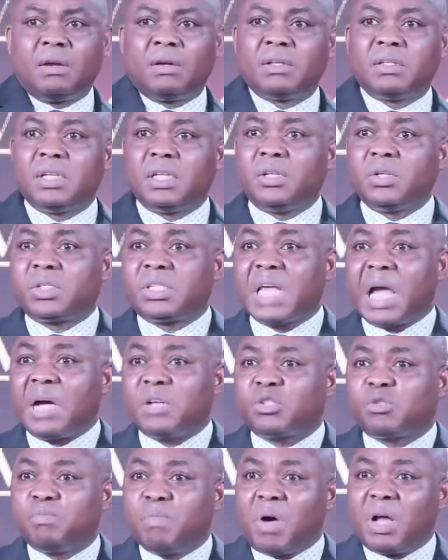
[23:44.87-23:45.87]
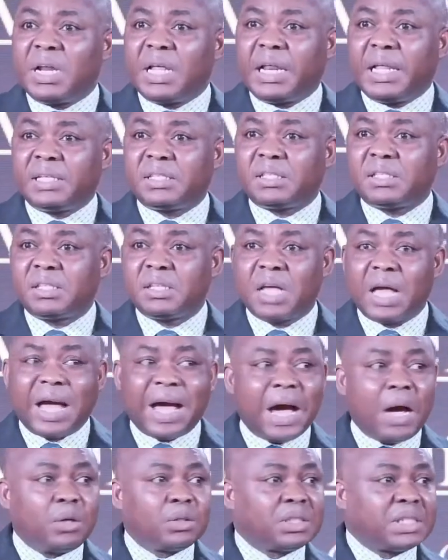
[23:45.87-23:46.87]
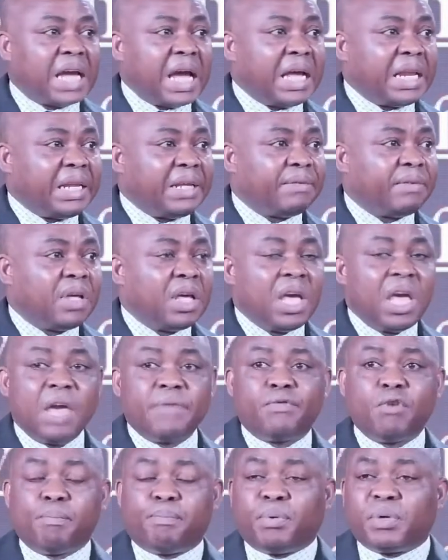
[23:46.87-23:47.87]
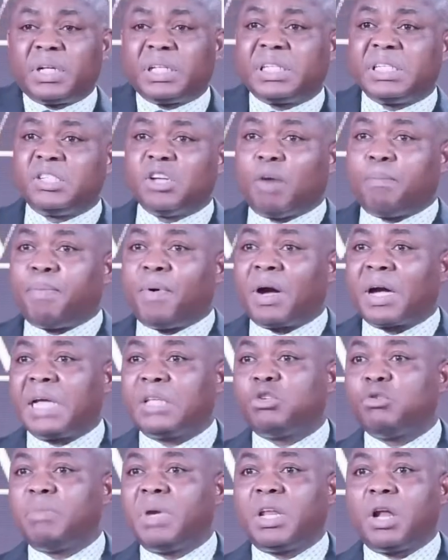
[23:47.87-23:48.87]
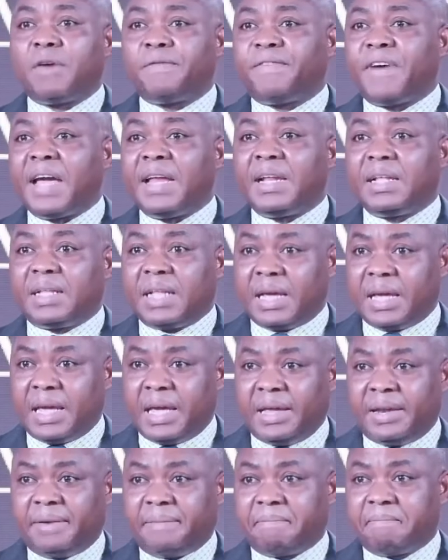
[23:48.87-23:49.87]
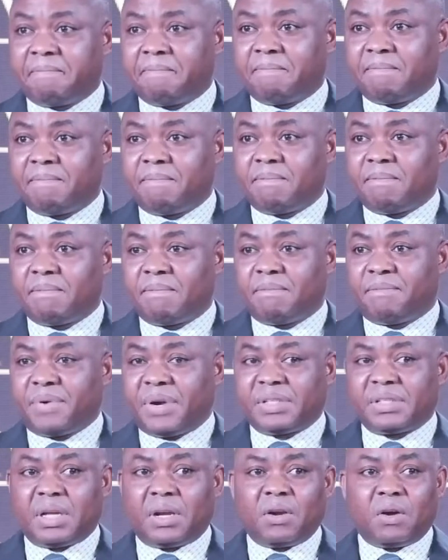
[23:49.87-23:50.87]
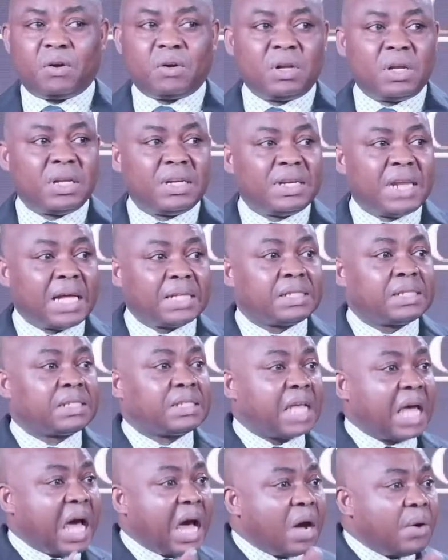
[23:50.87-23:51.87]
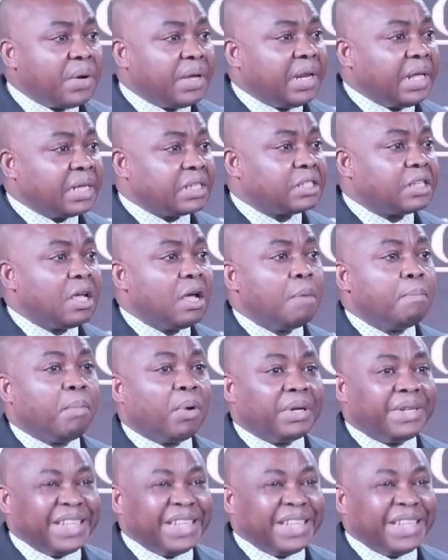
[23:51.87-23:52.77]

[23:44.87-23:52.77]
Did you see how small it is? How tiny? If you put it in your pocket, you may not find it again. Praise the Lord. That is how it is. But